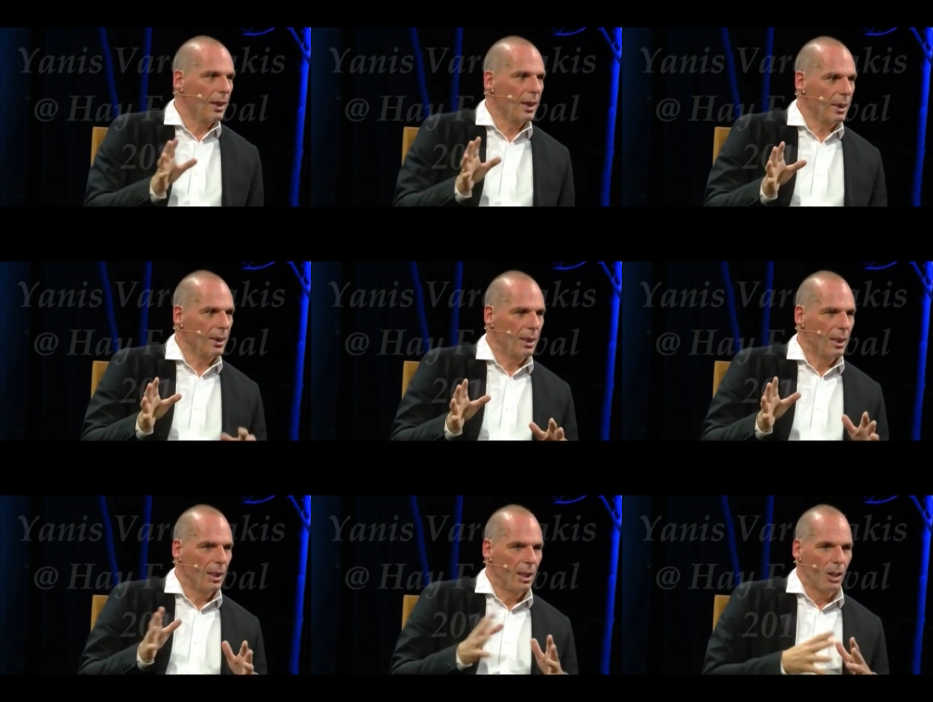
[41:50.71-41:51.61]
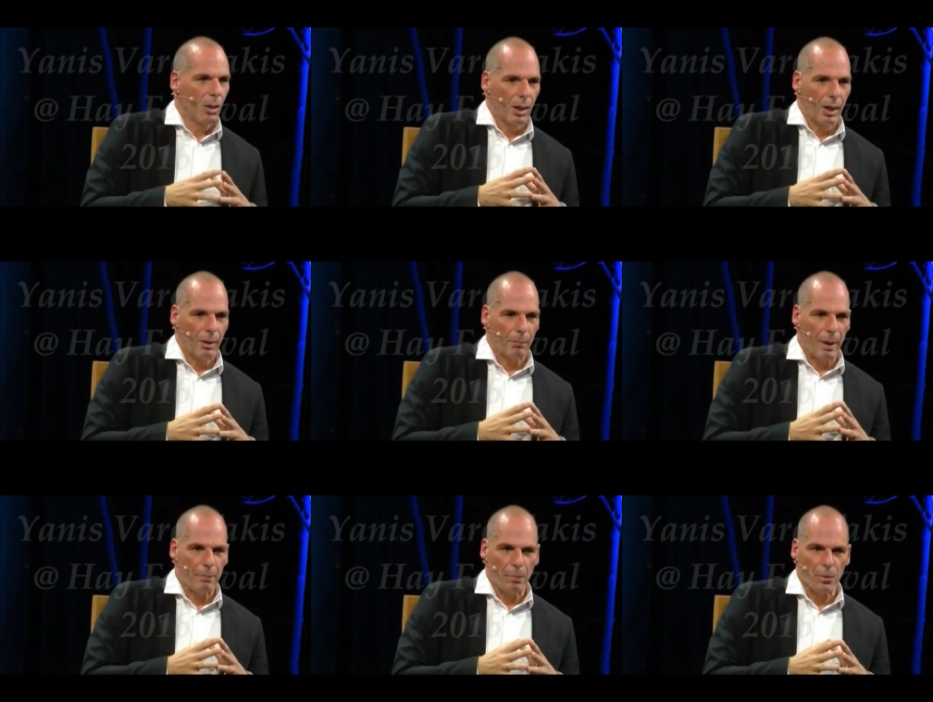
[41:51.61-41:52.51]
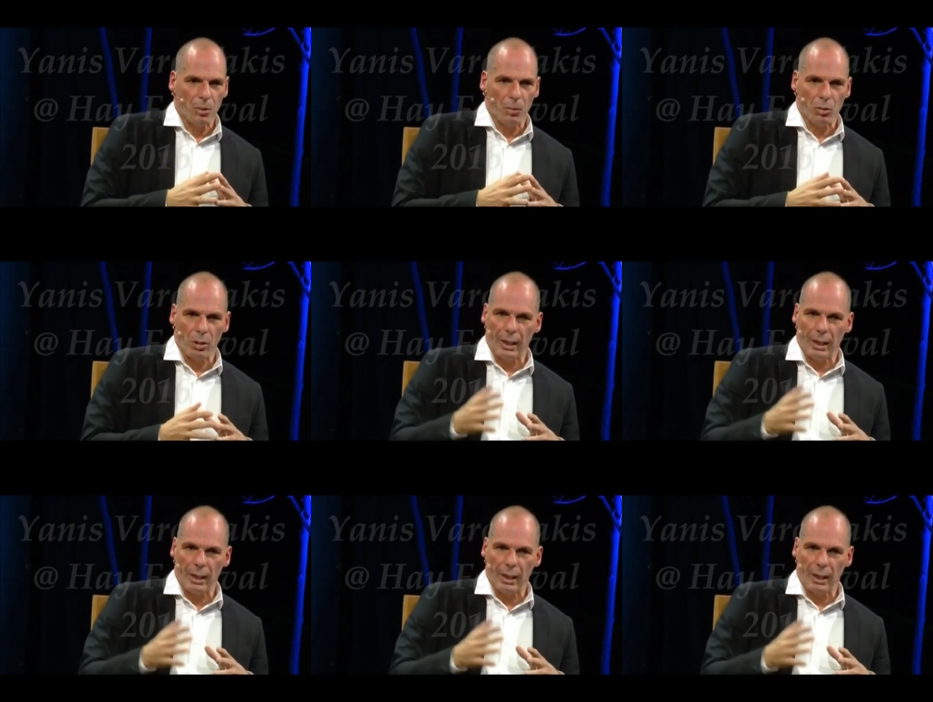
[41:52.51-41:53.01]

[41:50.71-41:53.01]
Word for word: Uh, my proposal was